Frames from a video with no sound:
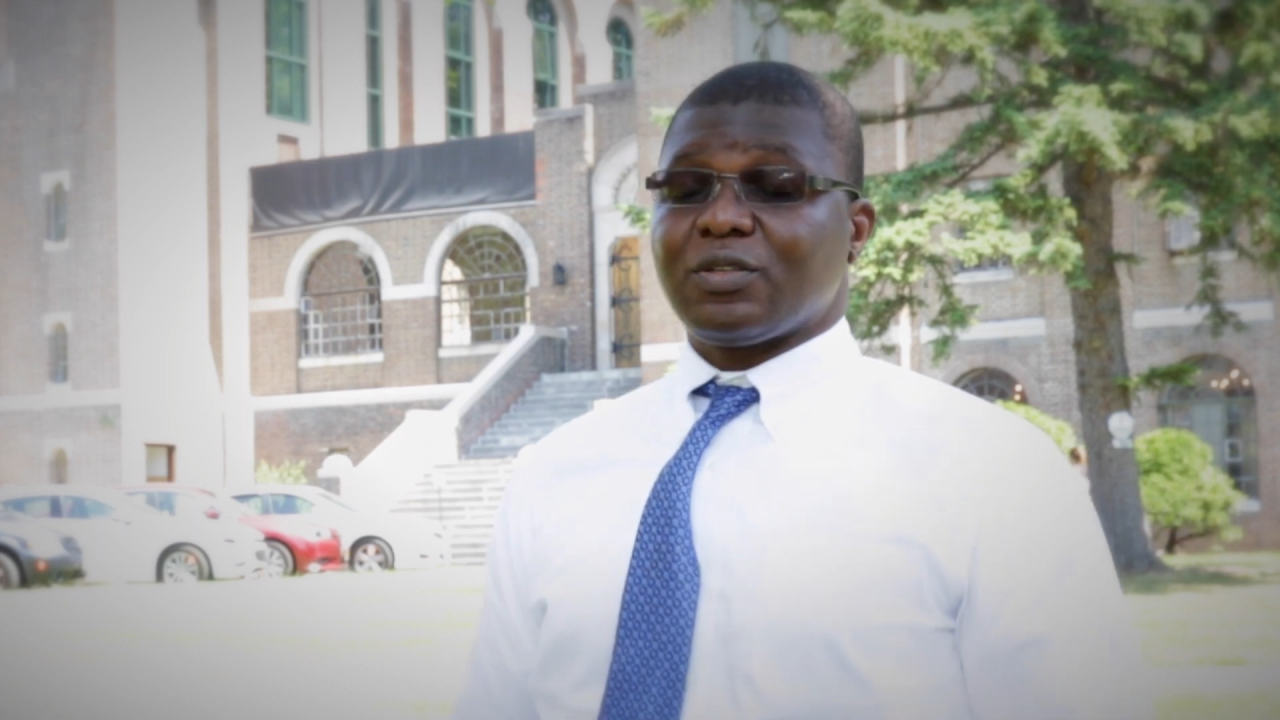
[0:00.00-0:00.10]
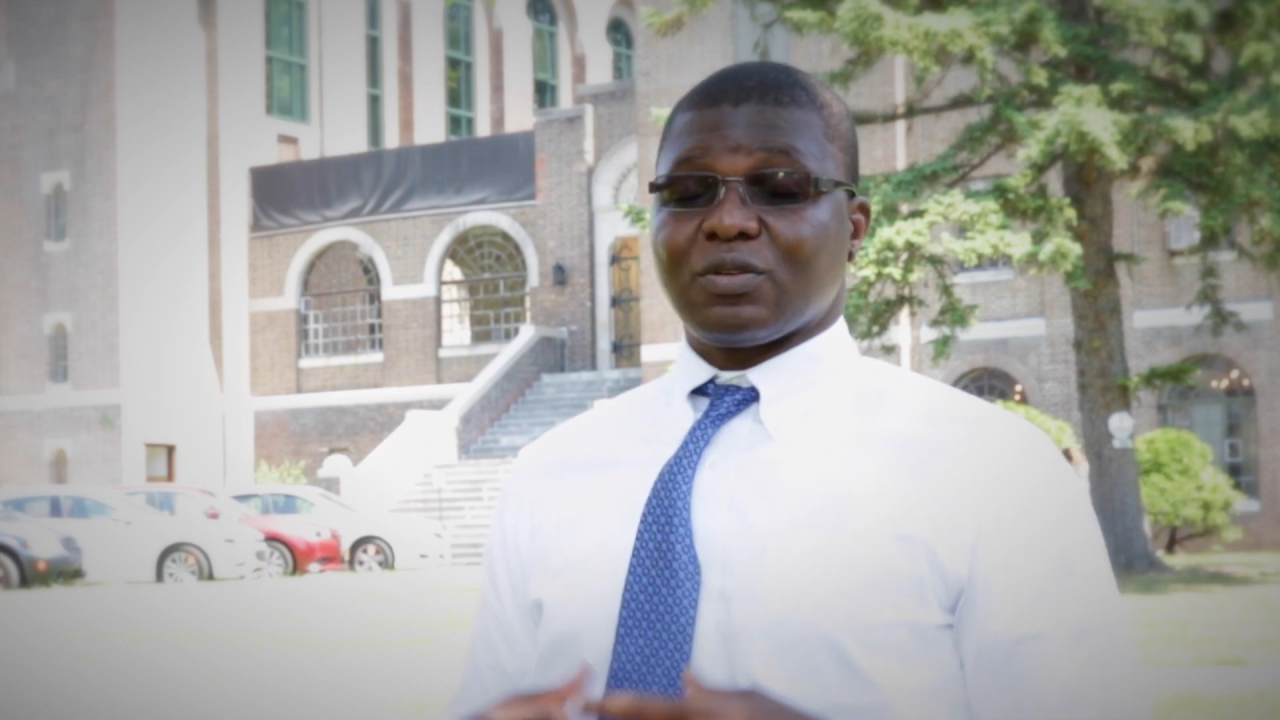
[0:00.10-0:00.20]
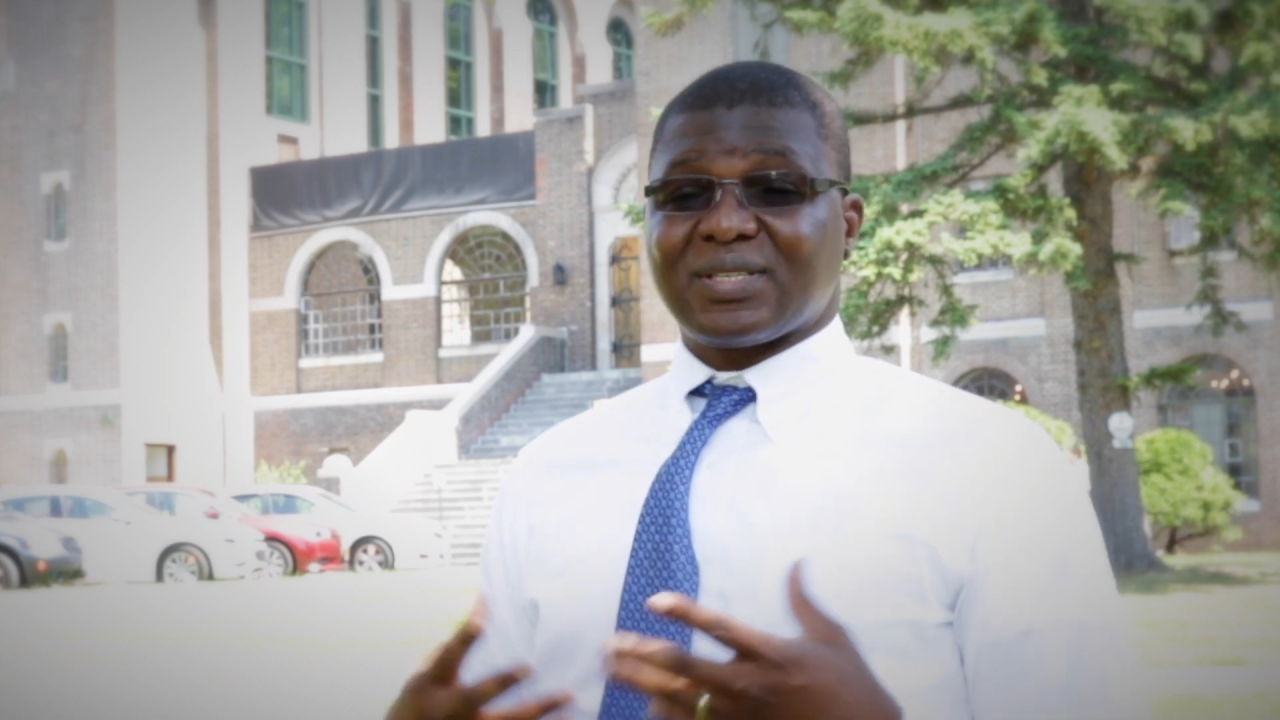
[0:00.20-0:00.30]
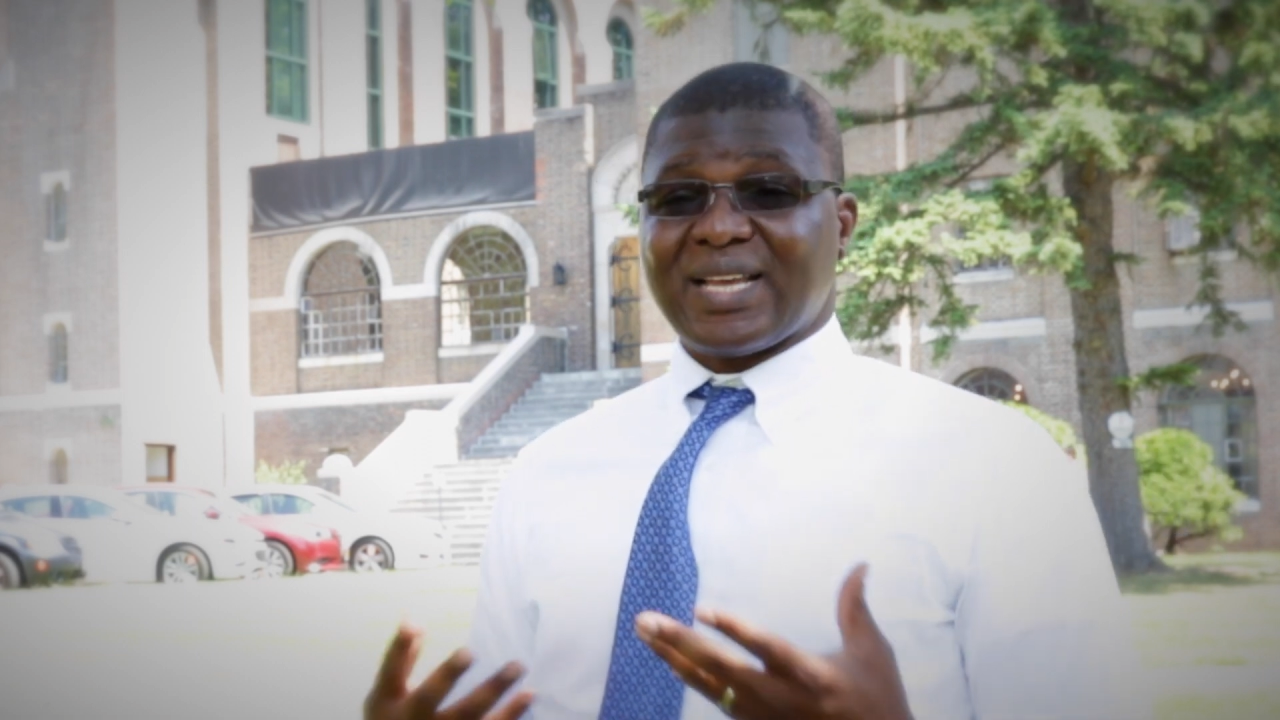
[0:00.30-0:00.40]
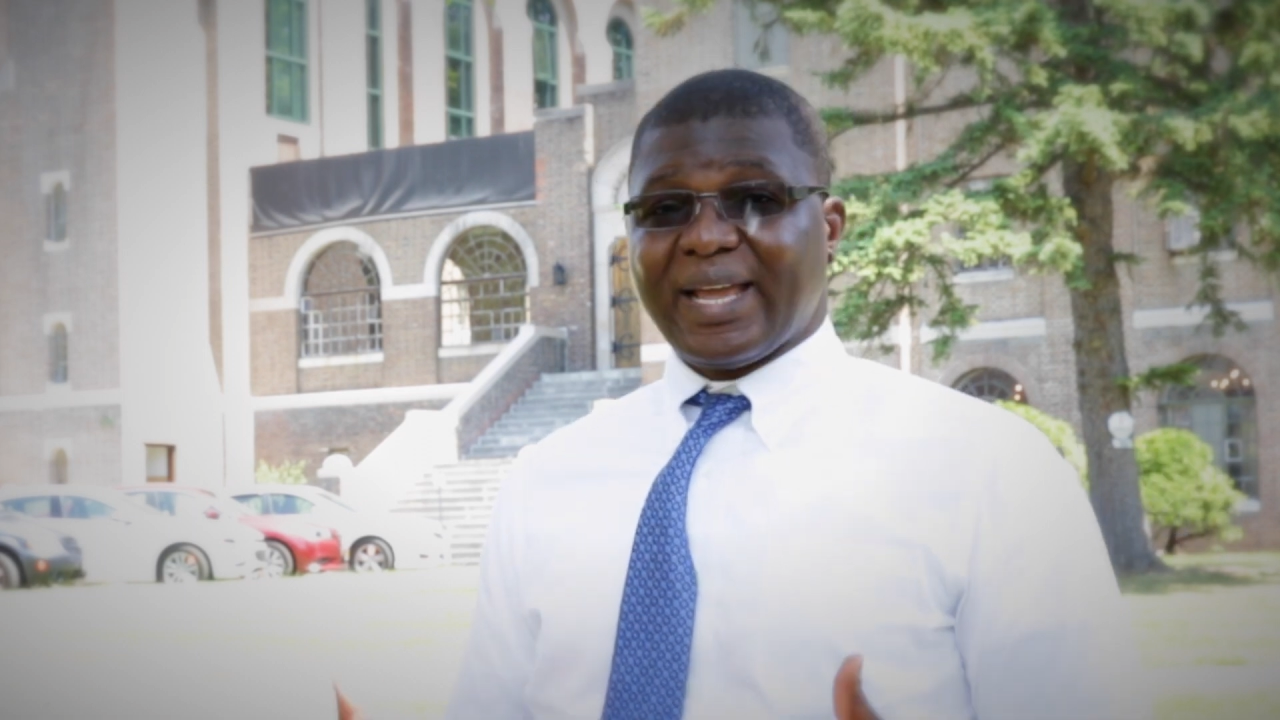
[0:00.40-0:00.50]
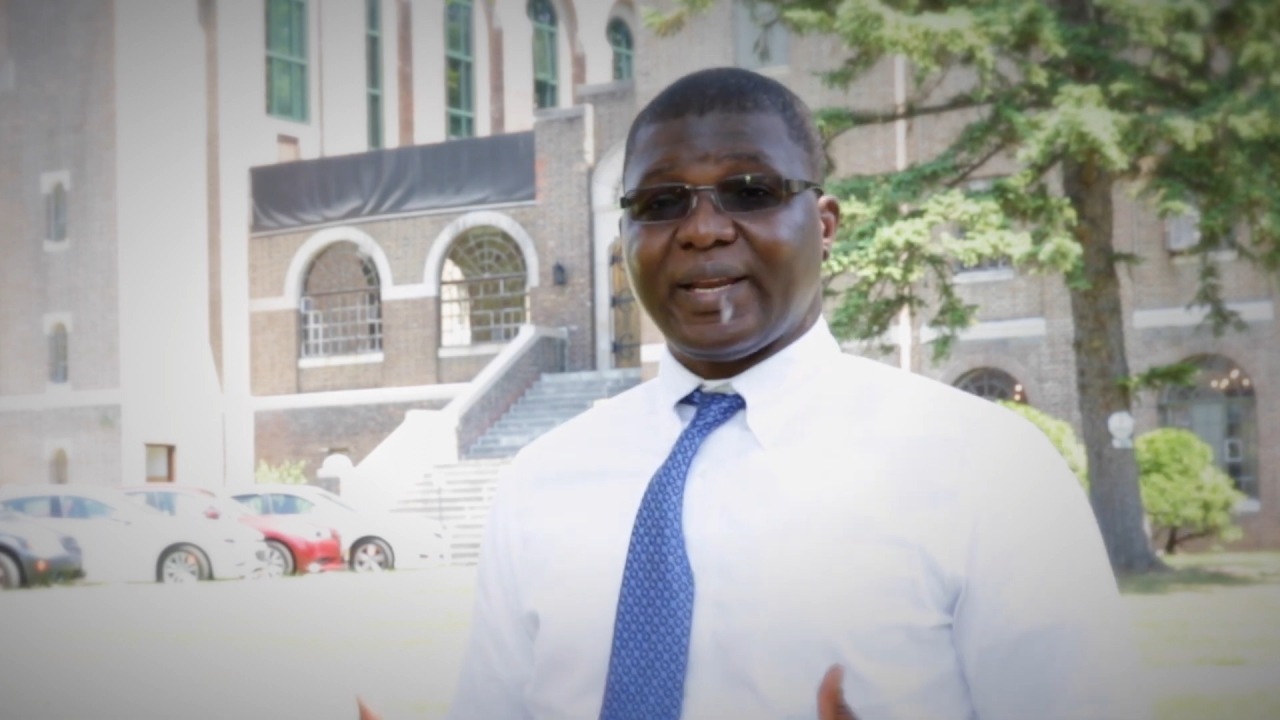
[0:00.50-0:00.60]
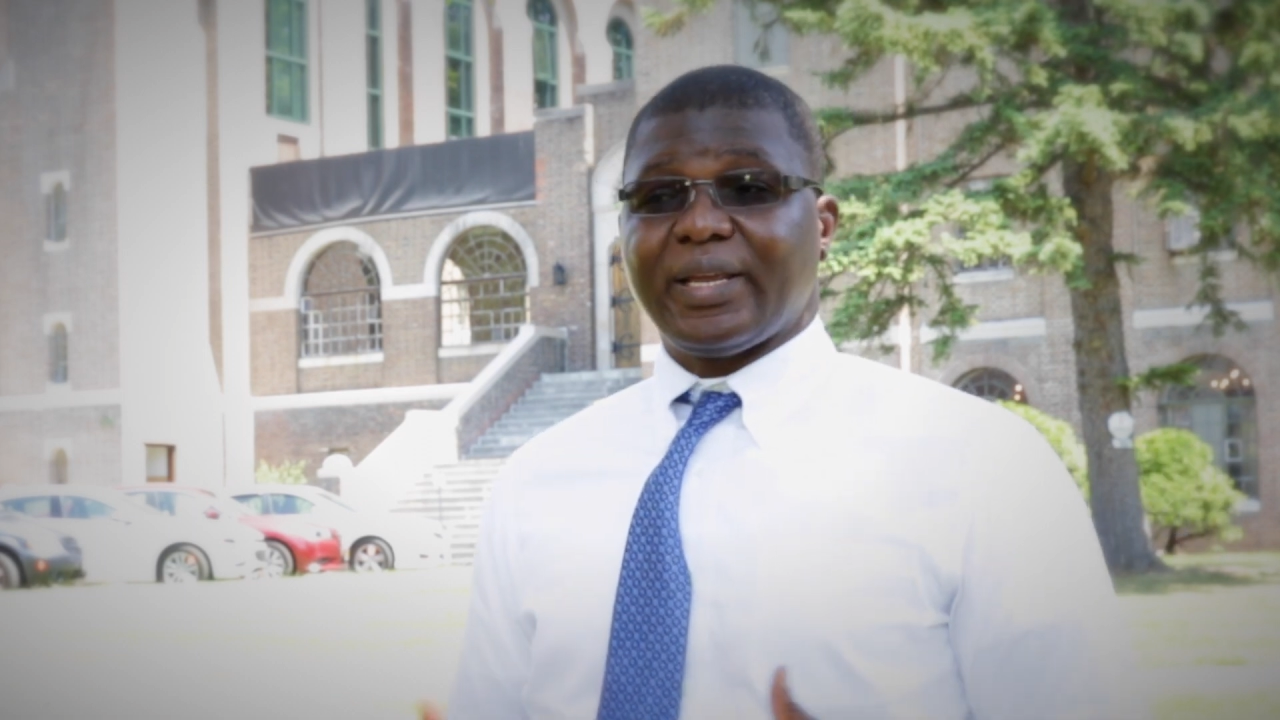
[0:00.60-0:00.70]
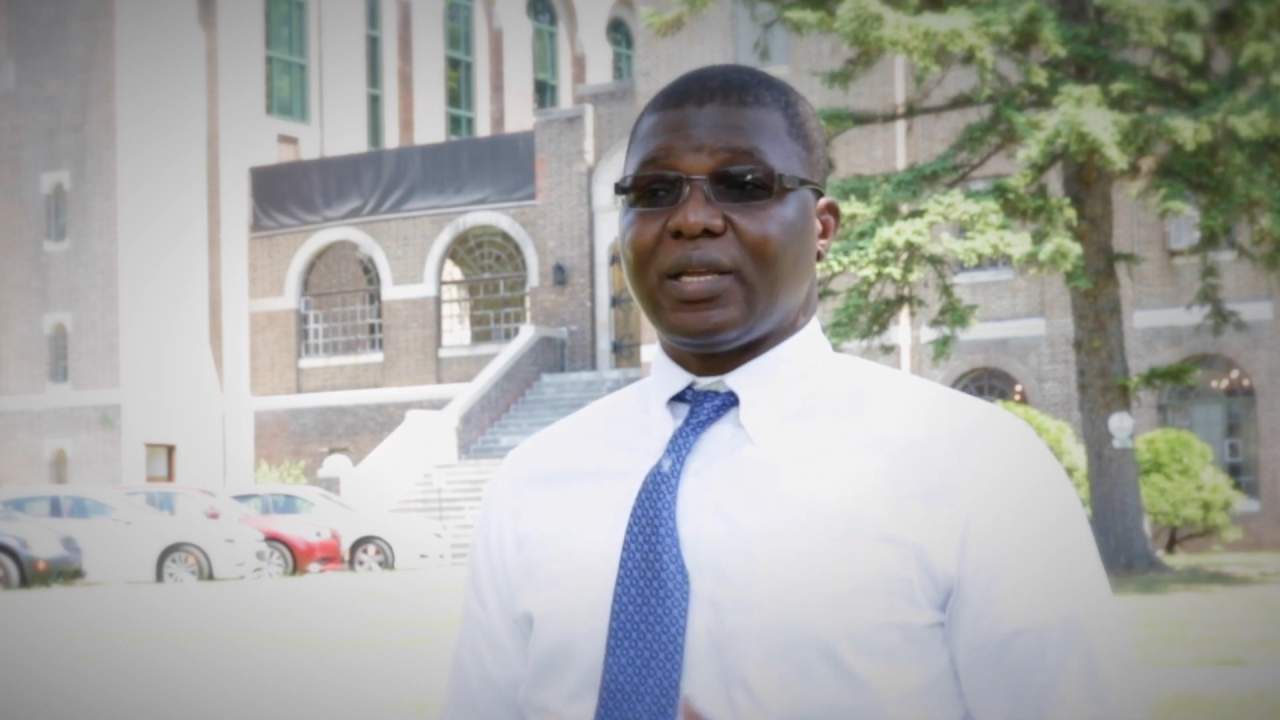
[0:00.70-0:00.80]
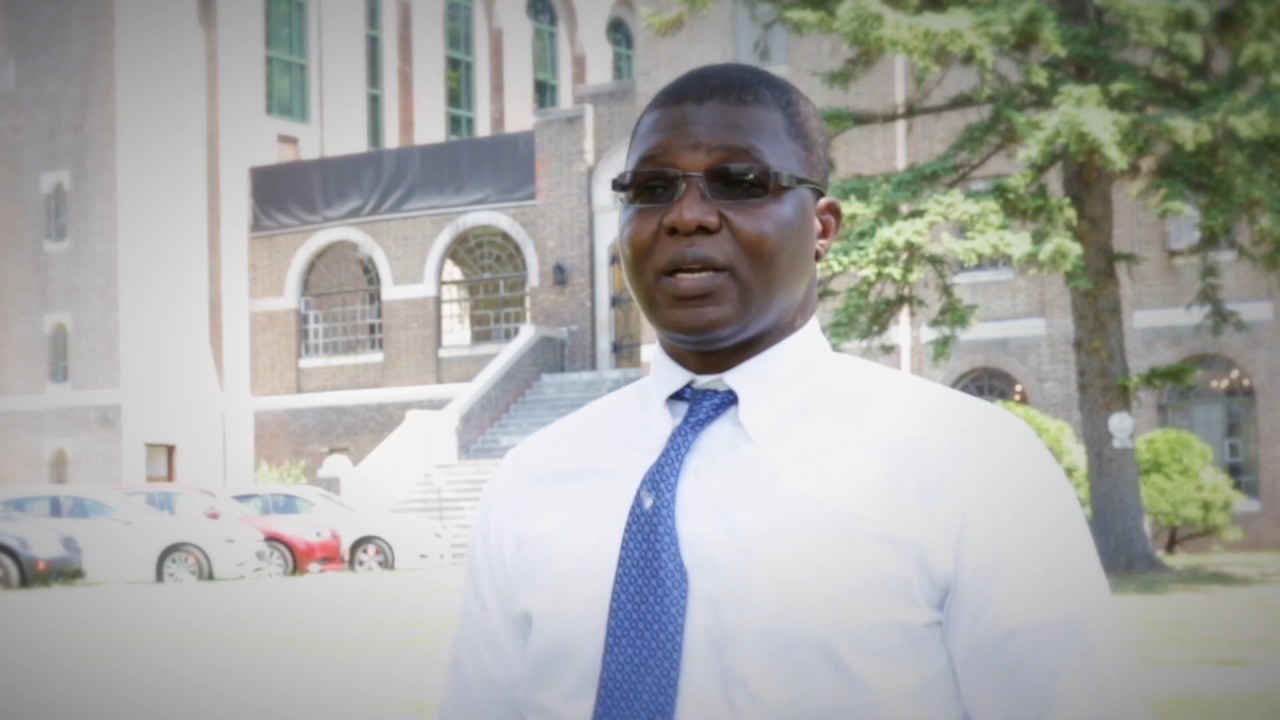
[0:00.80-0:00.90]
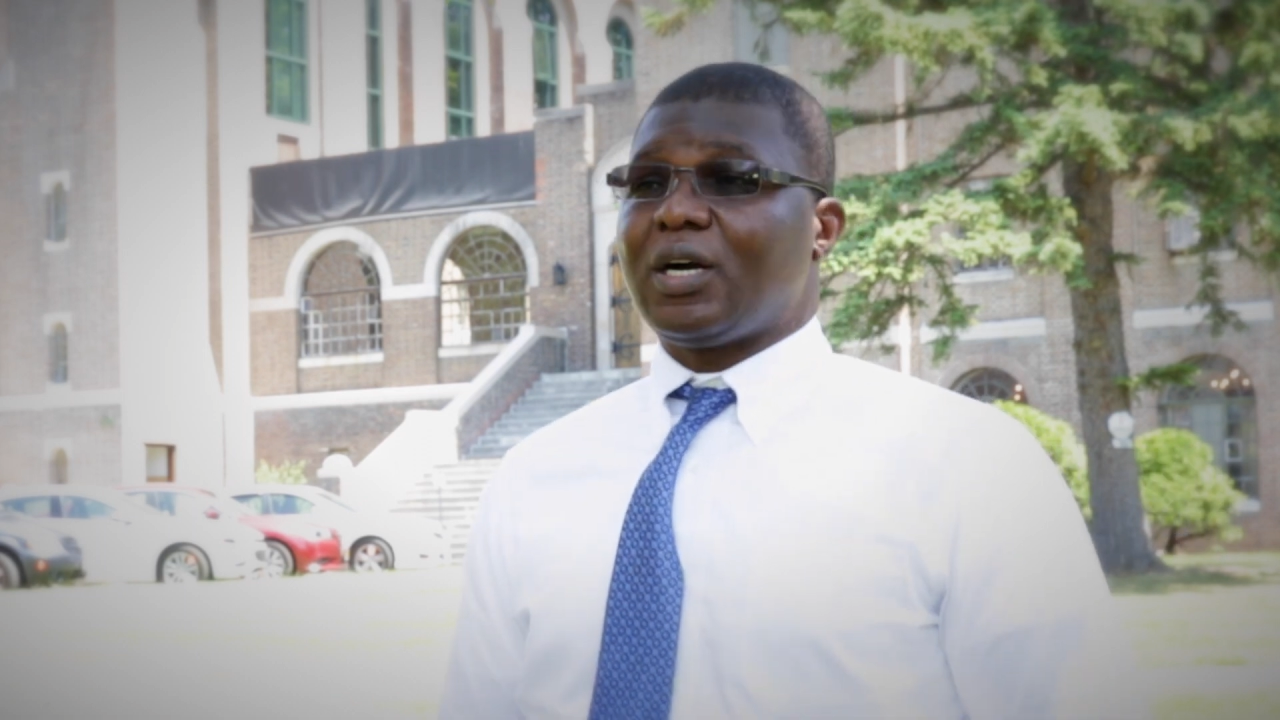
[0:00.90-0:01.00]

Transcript: society,